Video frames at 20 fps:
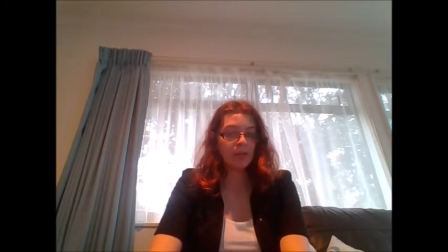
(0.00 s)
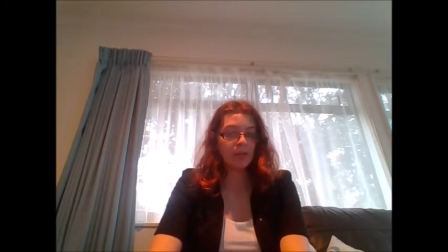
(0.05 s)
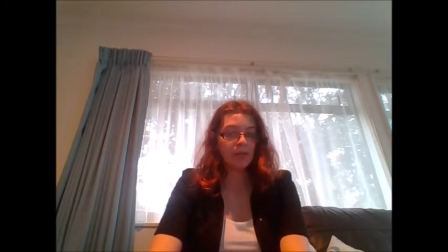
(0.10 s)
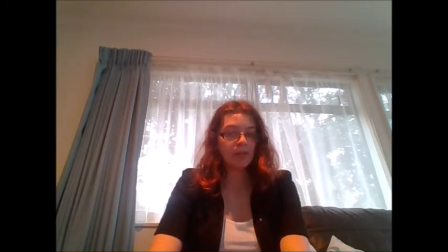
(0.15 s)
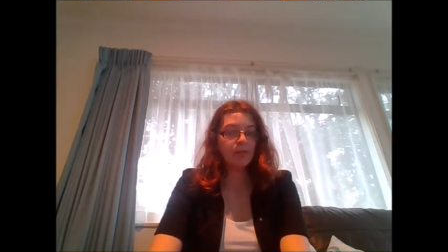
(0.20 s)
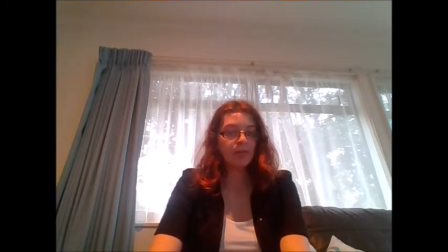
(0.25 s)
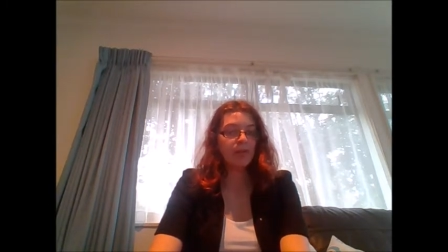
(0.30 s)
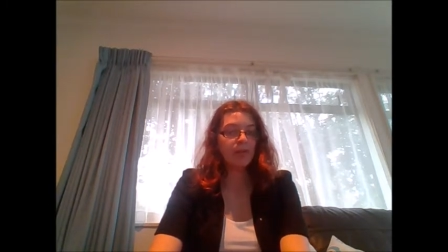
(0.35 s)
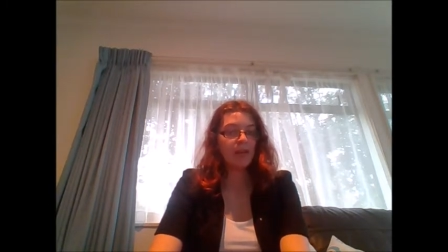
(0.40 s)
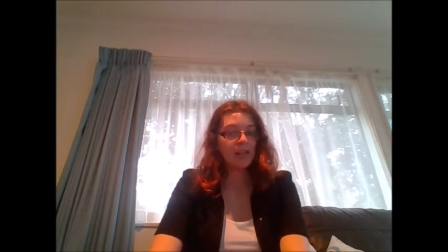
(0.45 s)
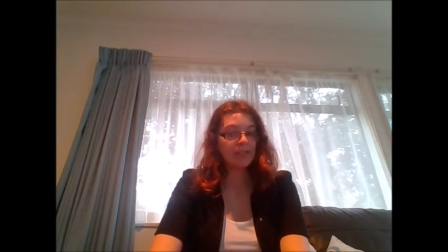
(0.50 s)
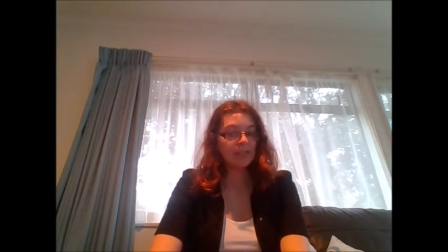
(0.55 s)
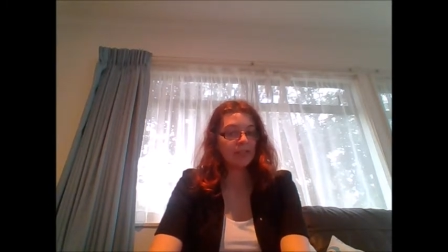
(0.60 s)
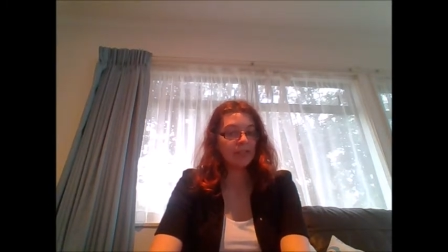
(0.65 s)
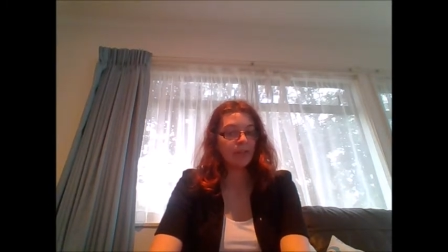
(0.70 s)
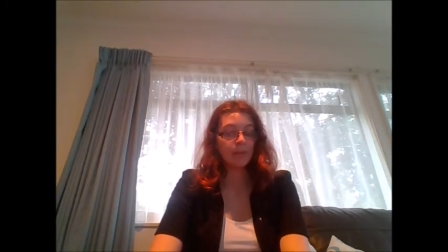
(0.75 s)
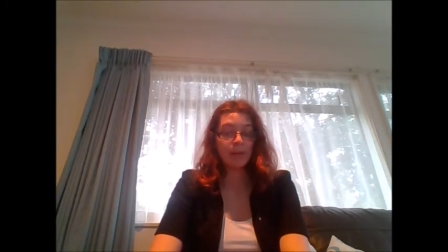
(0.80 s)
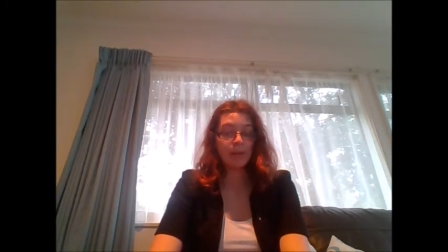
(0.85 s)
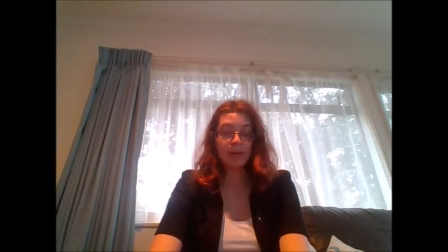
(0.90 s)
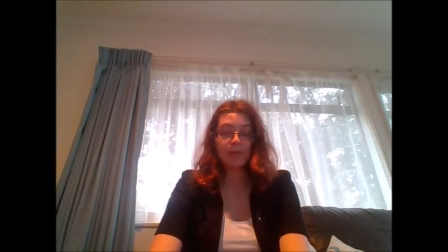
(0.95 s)
In
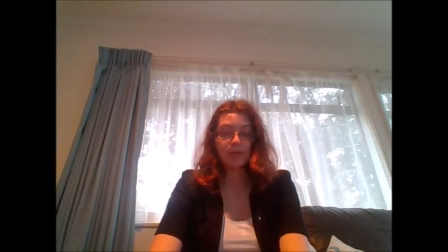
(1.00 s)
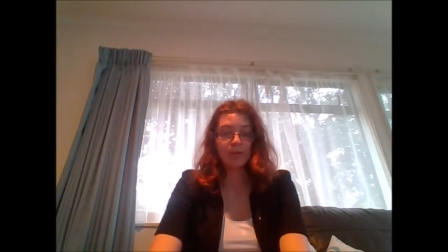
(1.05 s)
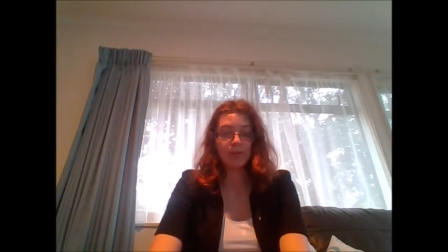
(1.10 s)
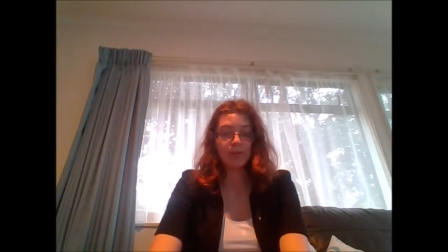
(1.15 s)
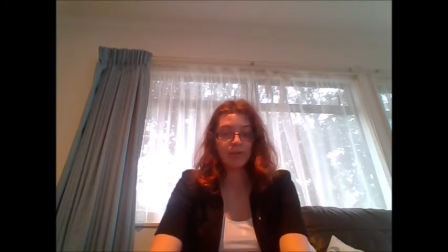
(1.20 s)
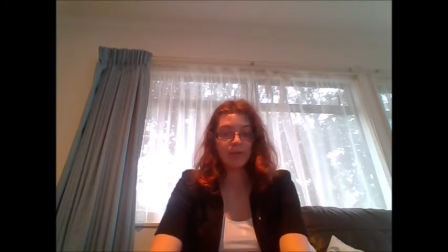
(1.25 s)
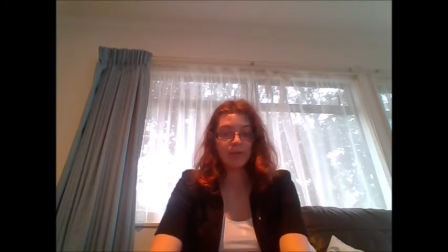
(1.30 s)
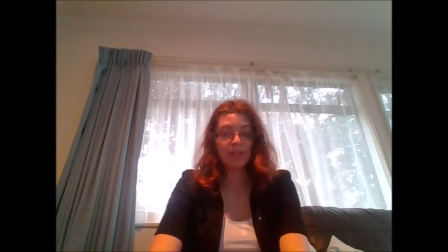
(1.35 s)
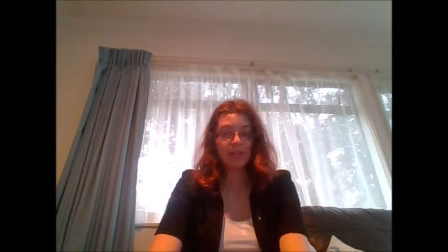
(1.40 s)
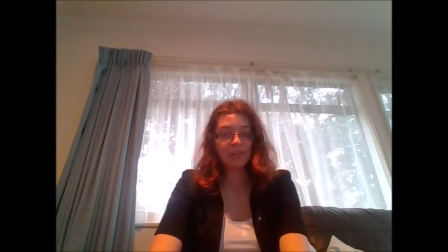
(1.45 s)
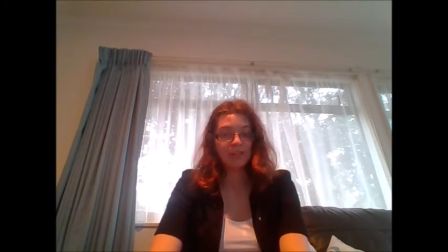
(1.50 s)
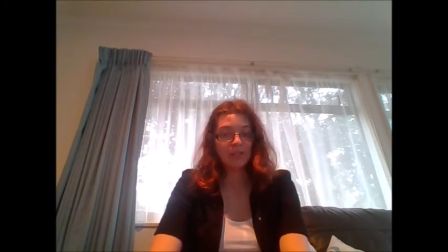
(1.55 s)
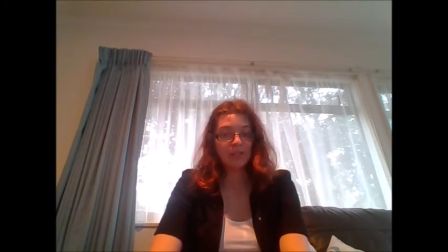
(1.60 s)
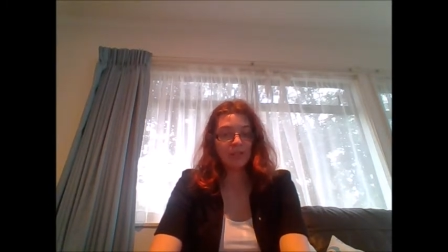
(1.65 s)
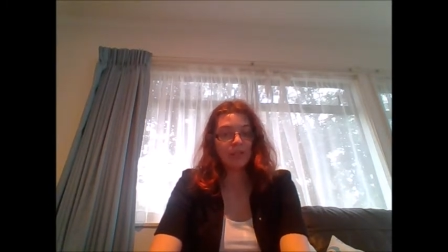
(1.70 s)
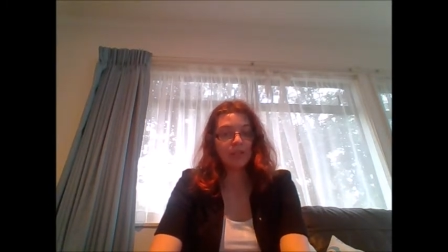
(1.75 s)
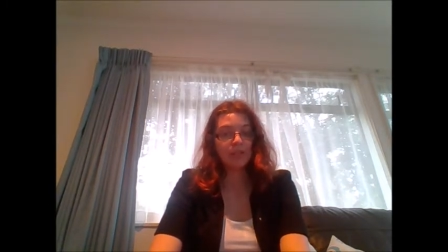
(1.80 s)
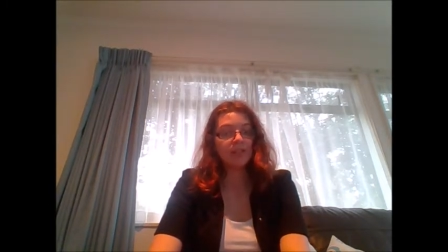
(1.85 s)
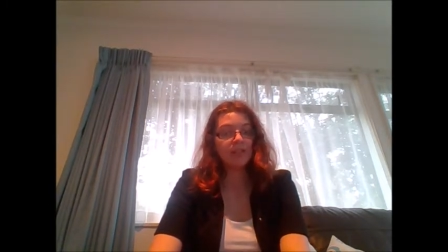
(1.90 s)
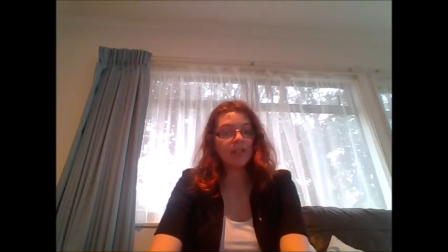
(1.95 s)
2012 and
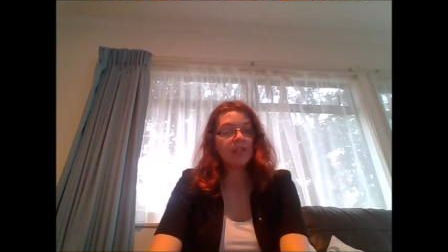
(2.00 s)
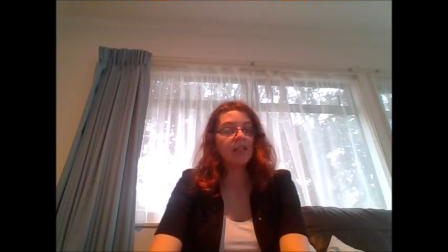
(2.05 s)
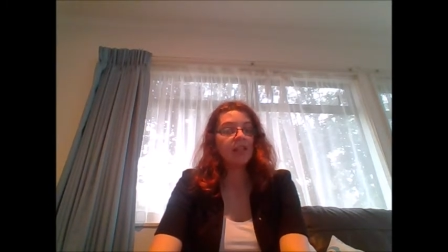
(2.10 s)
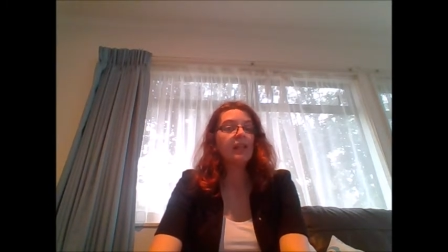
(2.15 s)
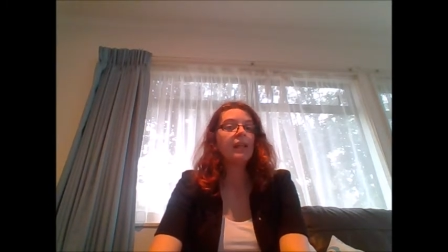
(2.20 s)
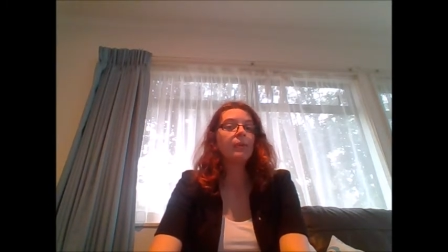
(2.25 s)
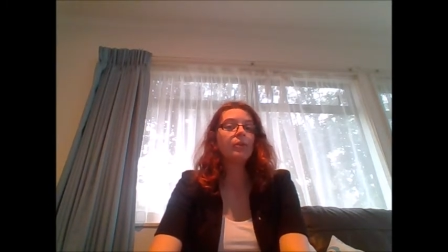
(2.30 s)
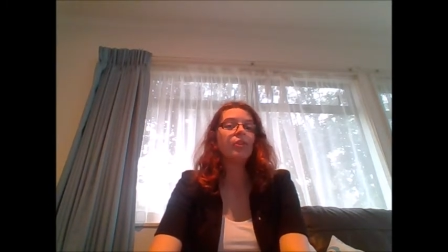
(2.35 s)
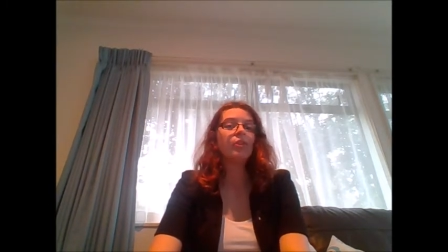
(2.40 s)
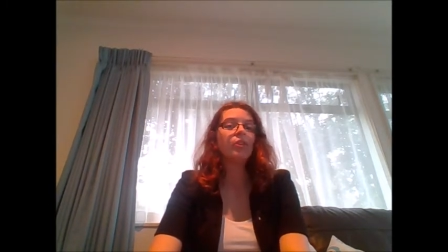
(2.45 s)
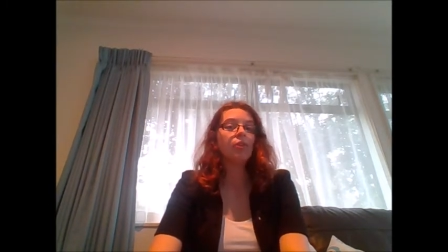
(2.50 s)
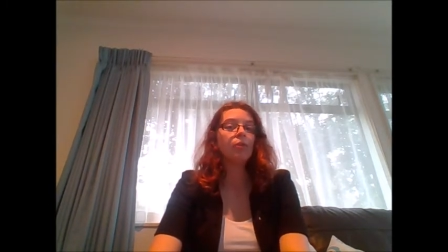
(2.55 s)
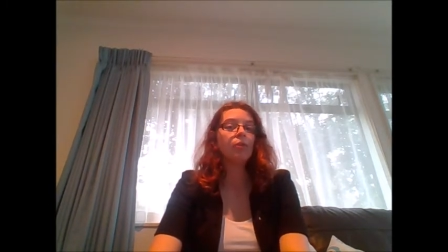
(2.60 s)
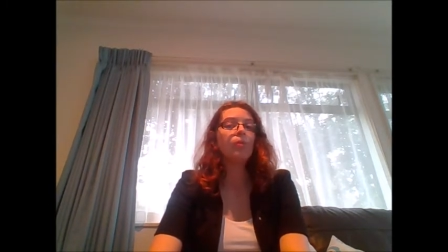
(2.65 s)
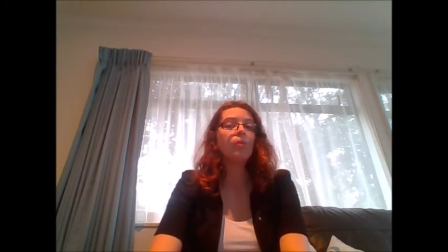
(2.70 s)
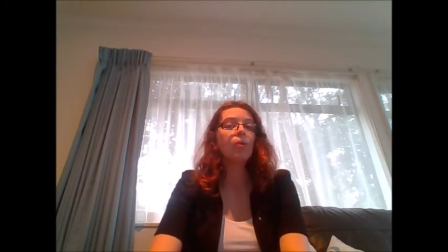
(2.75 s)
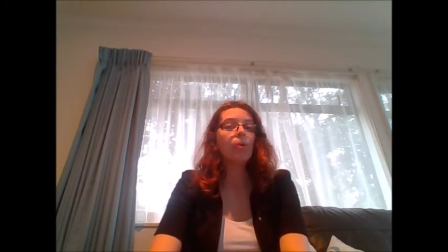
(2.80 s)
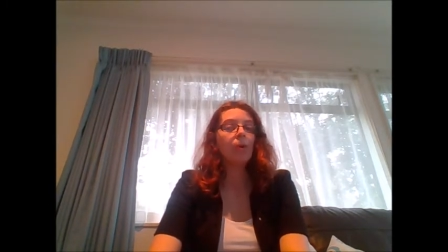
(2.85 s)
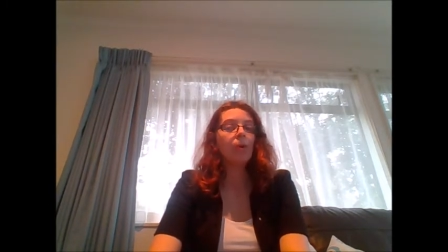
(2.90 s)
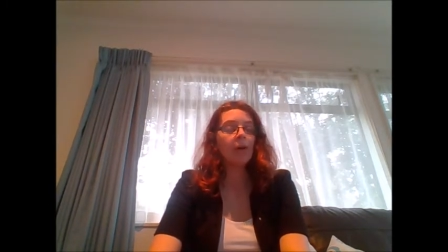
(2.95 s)
2013, there were 2
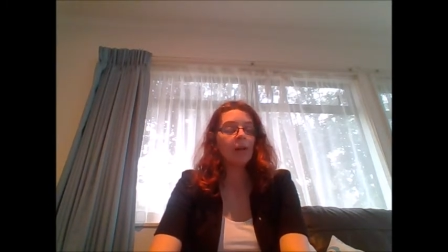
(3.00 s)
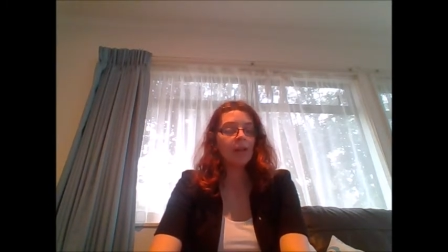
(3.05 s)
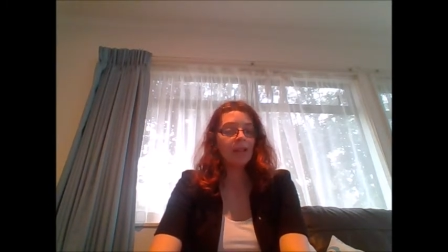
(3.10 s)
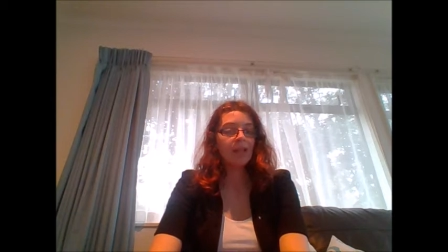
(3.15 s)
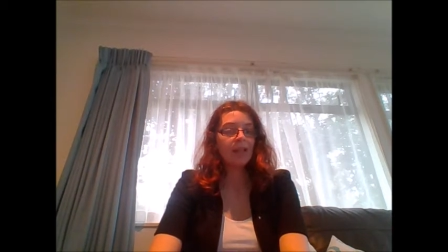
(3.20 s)
more.